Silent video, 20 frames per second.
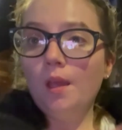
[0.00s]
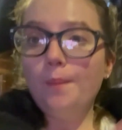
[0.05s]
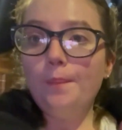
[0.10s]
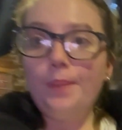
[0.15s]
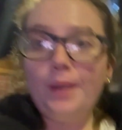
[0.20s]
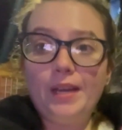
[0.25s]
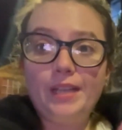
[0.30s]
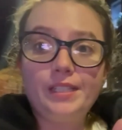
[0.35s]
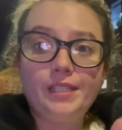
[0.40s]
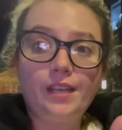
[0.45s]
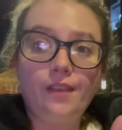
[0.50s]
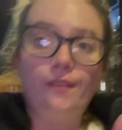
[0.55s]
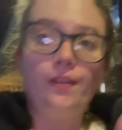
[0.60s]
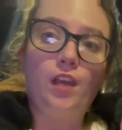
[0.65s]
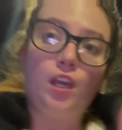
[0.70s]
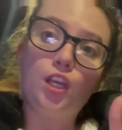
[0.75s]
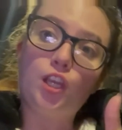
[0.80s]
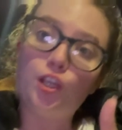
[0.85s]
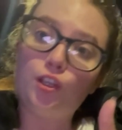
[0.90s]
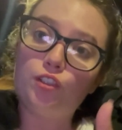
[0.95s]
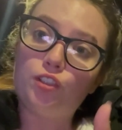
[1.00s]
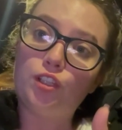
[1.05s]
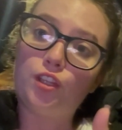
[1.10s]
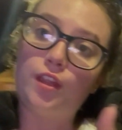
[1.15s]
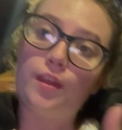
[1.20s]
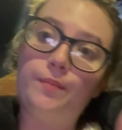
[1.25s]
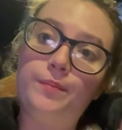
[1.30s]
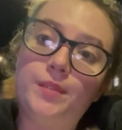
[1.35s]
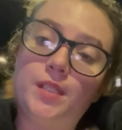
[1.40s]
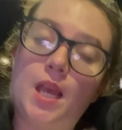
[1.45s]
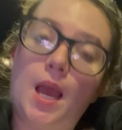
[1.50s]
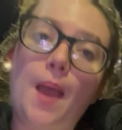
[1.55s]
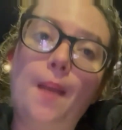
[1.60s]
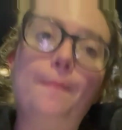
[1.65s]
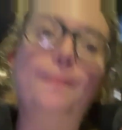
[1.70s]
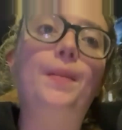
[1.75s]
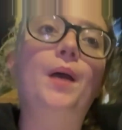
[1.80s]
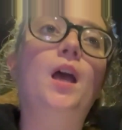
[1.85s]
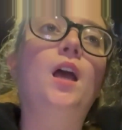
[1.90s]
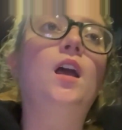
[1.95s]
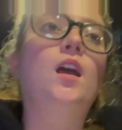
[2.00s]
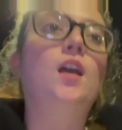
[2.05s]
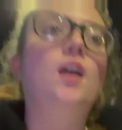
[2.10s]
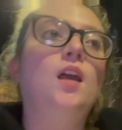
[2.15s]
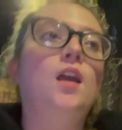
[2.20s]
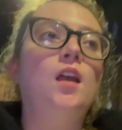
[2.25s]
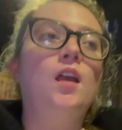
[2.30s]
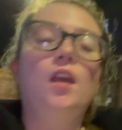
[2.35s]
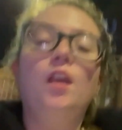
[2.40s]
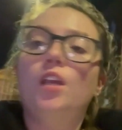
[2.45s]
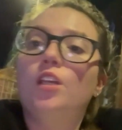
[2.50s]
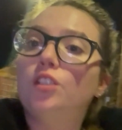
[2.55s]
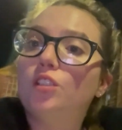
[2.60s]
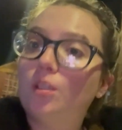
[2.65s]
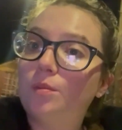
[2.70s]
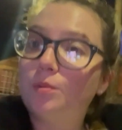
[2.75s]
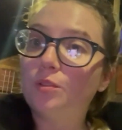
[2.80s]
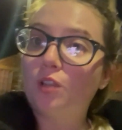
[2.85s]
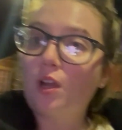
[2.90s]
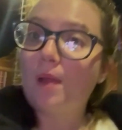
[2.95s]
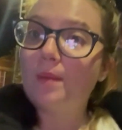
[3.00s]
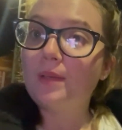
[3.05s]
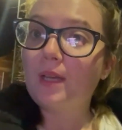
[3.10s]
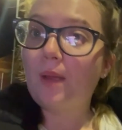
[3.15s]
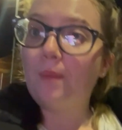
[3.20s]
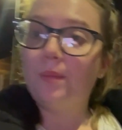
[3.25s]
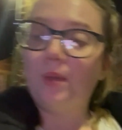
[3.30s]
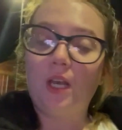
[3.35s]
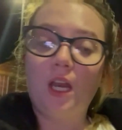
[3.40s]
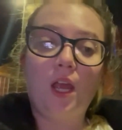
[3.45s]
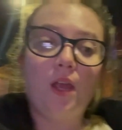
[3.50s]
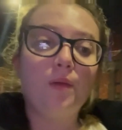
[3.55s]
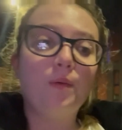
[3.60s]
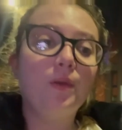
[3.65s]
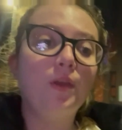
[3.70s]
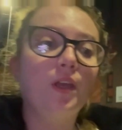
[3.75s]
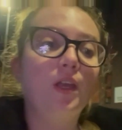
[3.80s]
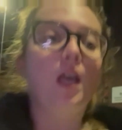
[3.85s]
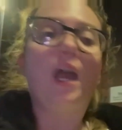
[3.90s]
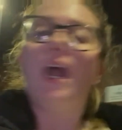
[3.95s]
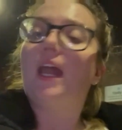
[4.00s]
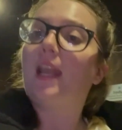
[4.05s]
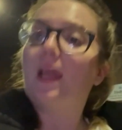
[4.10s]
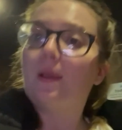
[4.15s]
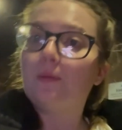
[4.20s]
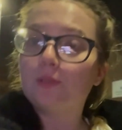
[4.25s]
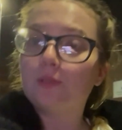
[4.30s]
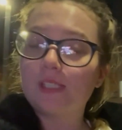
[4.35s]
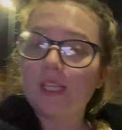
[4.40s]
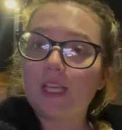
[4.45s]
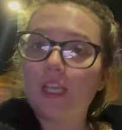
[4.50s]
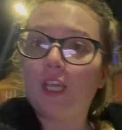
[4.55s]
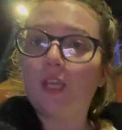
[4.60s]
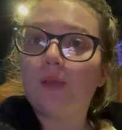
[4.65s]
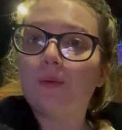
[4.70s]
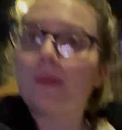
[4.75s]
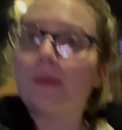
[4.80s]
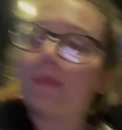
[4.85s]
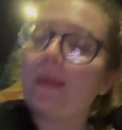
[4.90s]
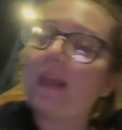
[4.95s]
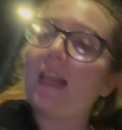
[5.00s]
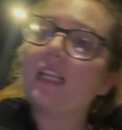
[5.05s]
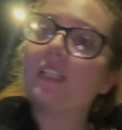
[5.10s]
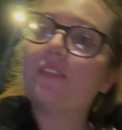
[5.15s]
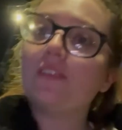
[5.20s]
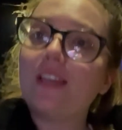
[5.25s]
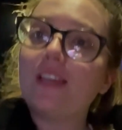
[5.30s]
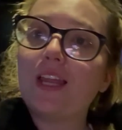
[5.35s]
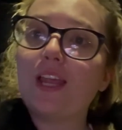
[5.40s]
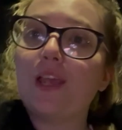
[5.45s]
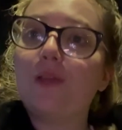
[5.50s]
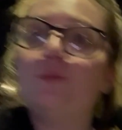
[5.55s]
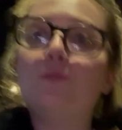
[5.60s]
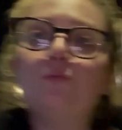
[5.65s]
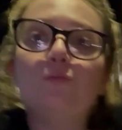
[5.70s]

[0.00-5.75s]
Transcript: please give it a huge thumbs up, subscribe down below, and I will see you in my next video.